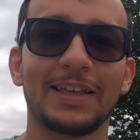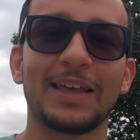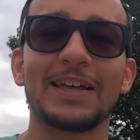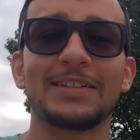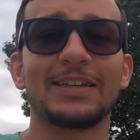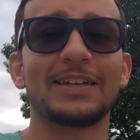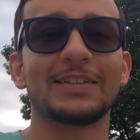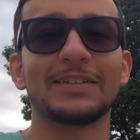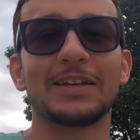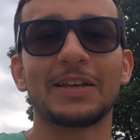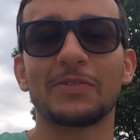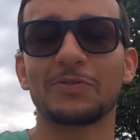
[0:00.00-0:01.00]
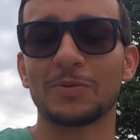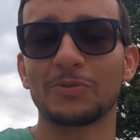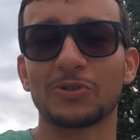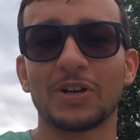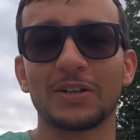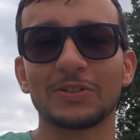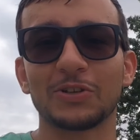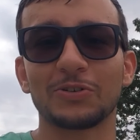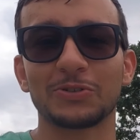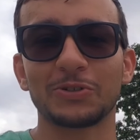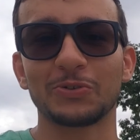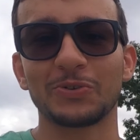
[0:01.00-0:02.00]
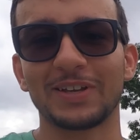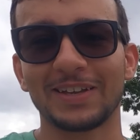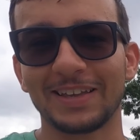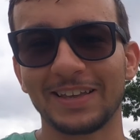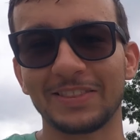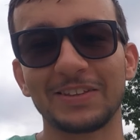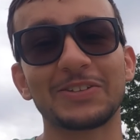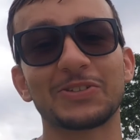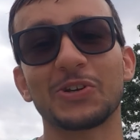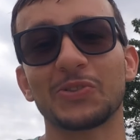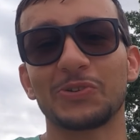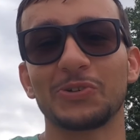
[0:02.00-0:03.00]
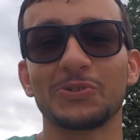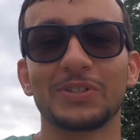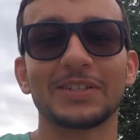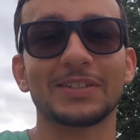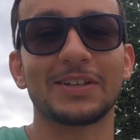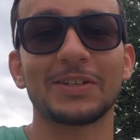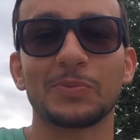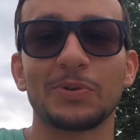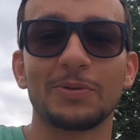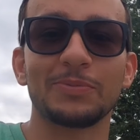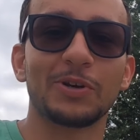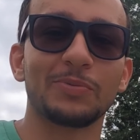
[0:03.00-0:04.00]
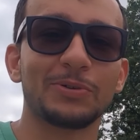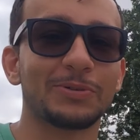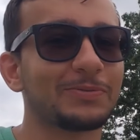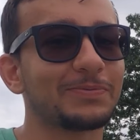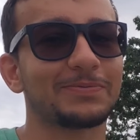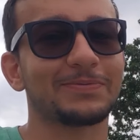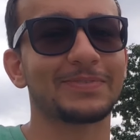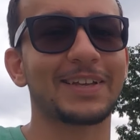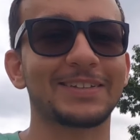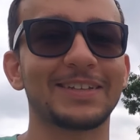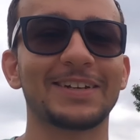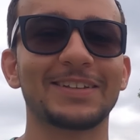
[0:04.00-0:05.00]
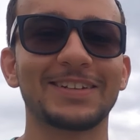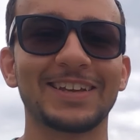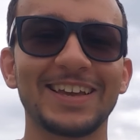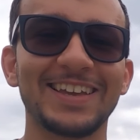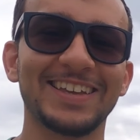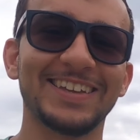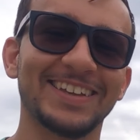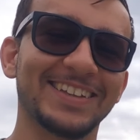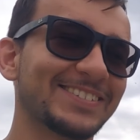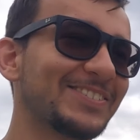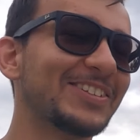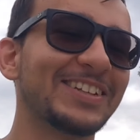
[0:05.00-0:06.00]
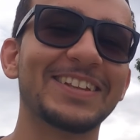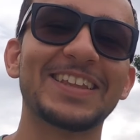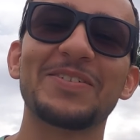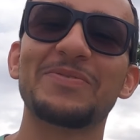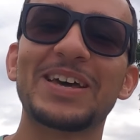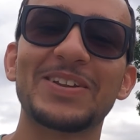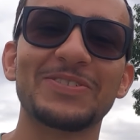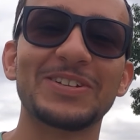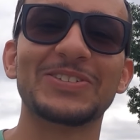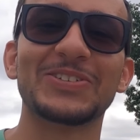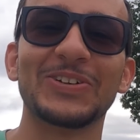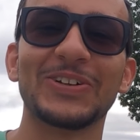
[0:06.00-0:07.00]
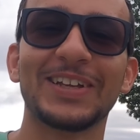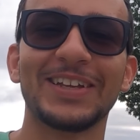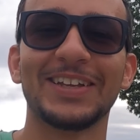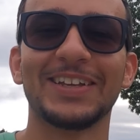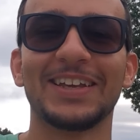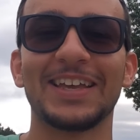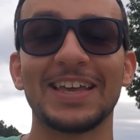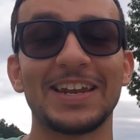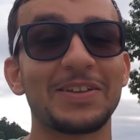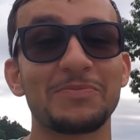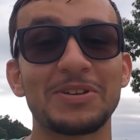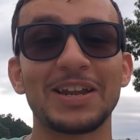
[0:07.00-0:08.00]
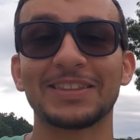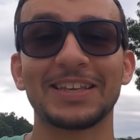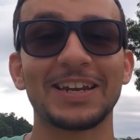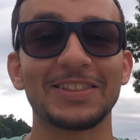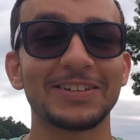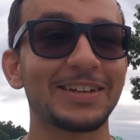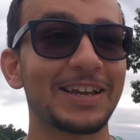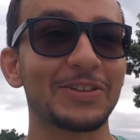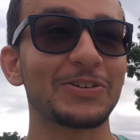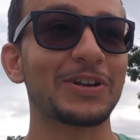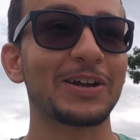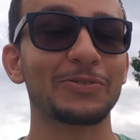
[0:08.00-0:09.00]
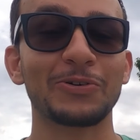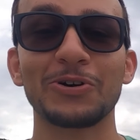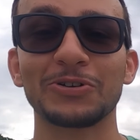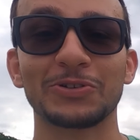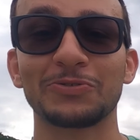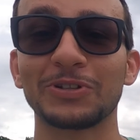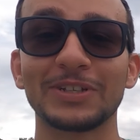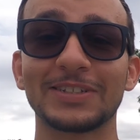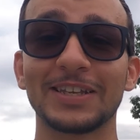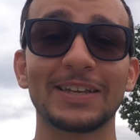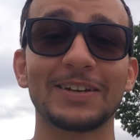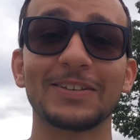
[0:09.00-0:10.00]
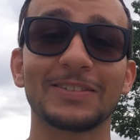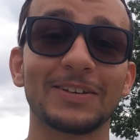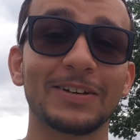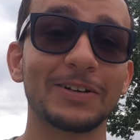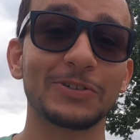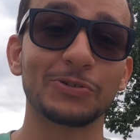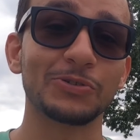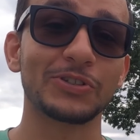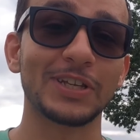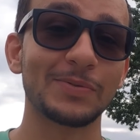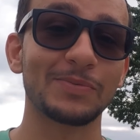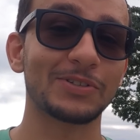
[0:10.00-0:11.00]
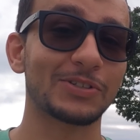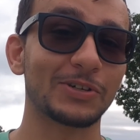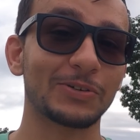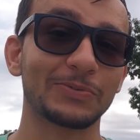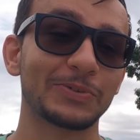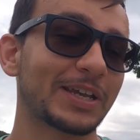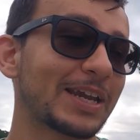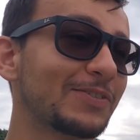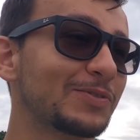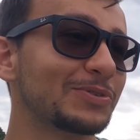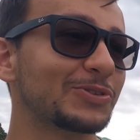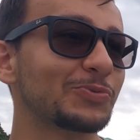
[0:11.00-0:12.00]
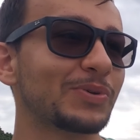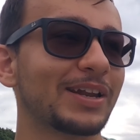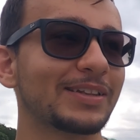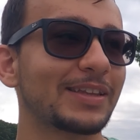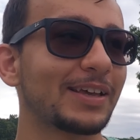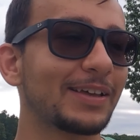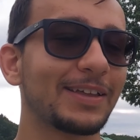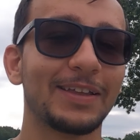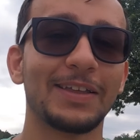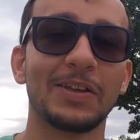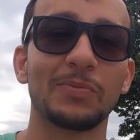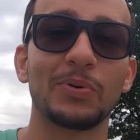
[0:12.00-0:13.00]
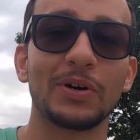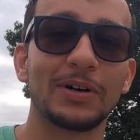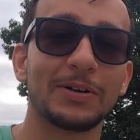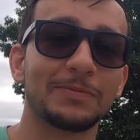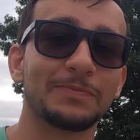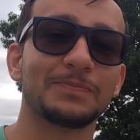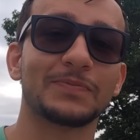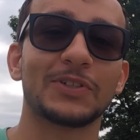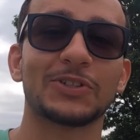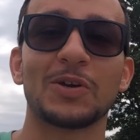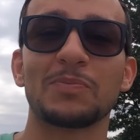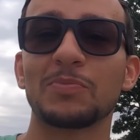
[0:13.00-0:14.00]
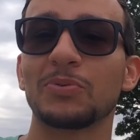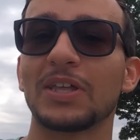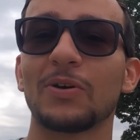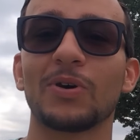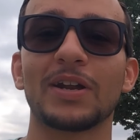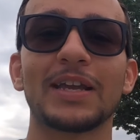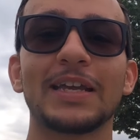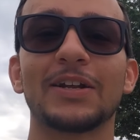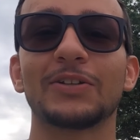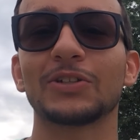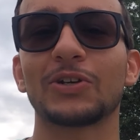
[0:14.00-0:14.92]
at the end of the day, if someone's trying to insult you and the insult they're using is nice BMW, at the end of the day it's really not that bad of an insult. And I mean, at the end of the day, they're not wrong. They're really saying that true statement, so we can't really be too mad at that. But there's some people that want to hate on the